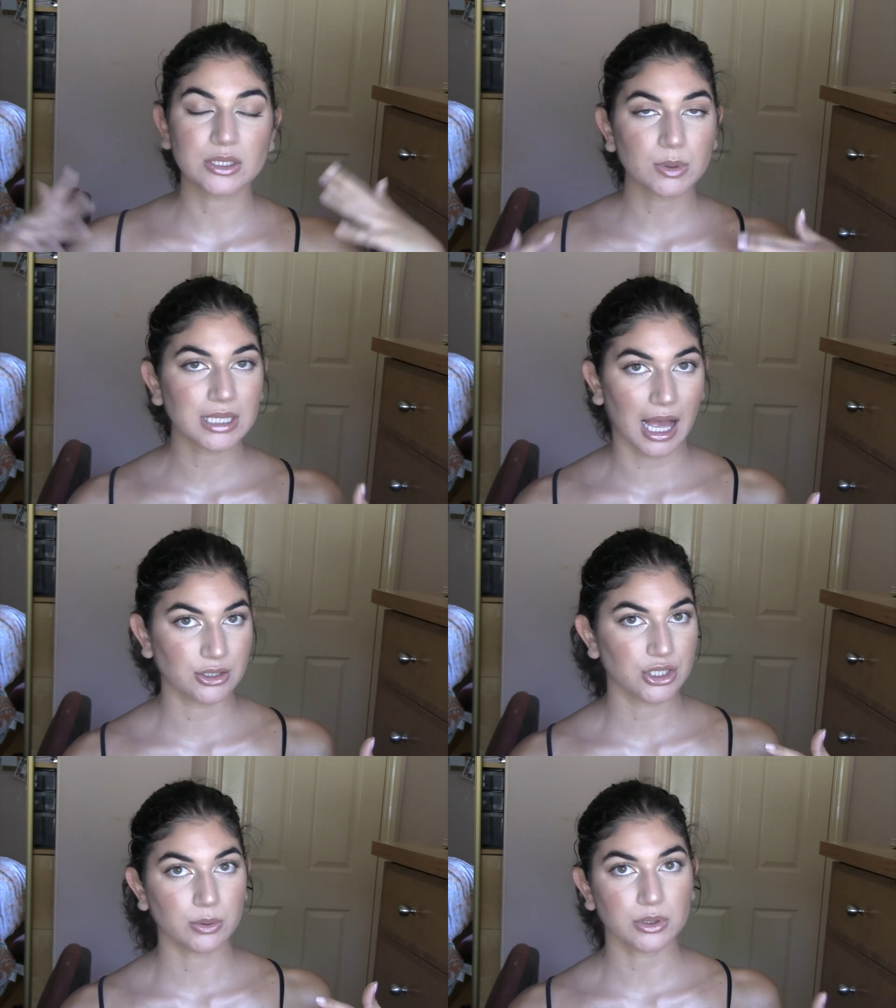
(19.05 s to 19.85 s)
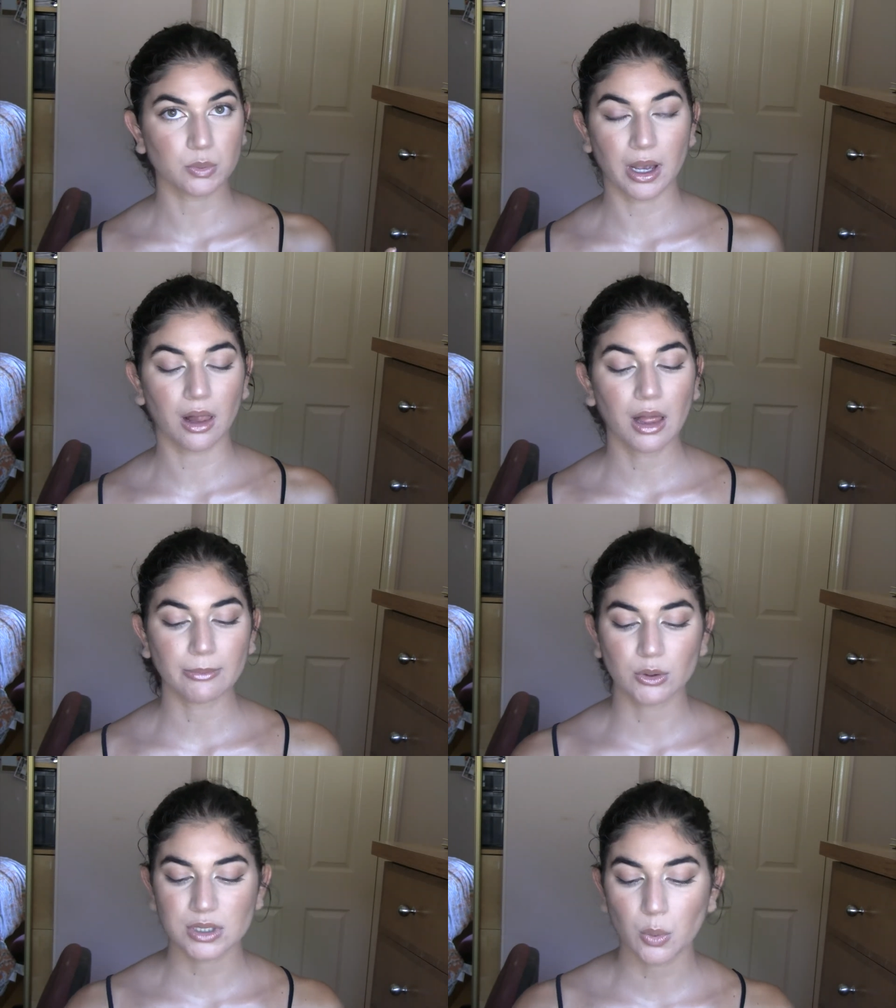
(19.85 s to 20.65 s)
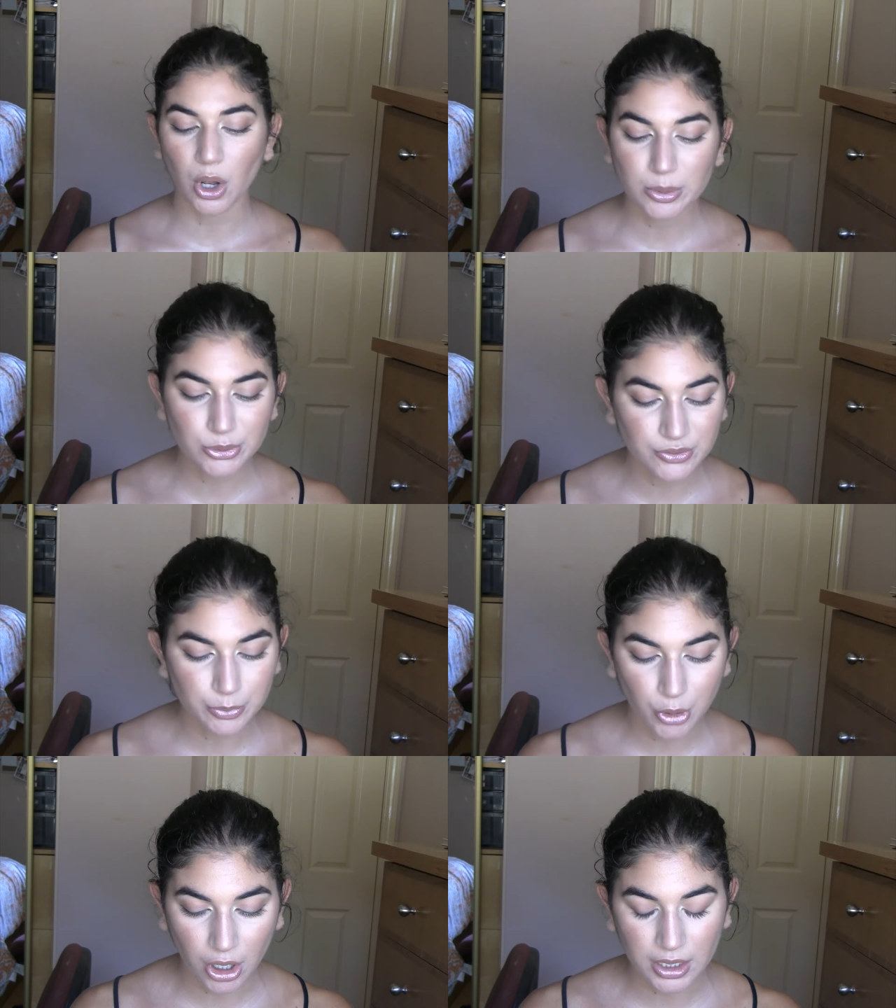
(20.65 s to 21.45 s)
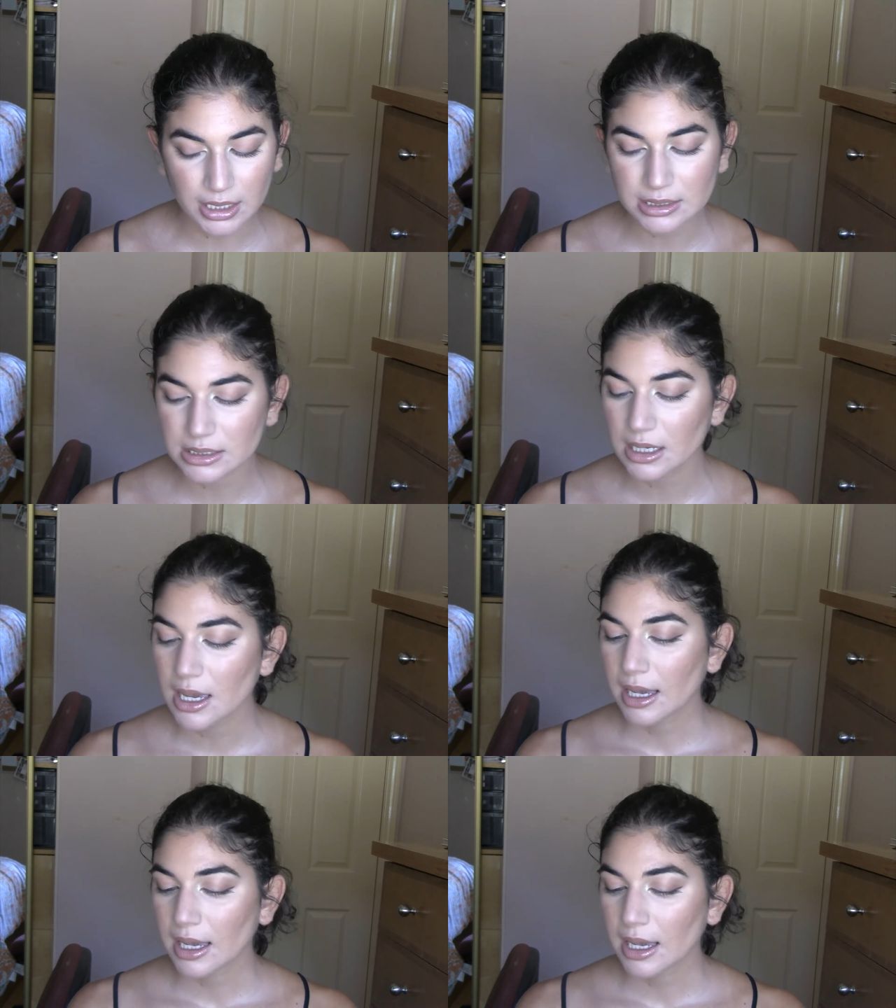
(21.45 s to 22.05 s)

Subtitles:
This will last you as well. I'm using waterproof products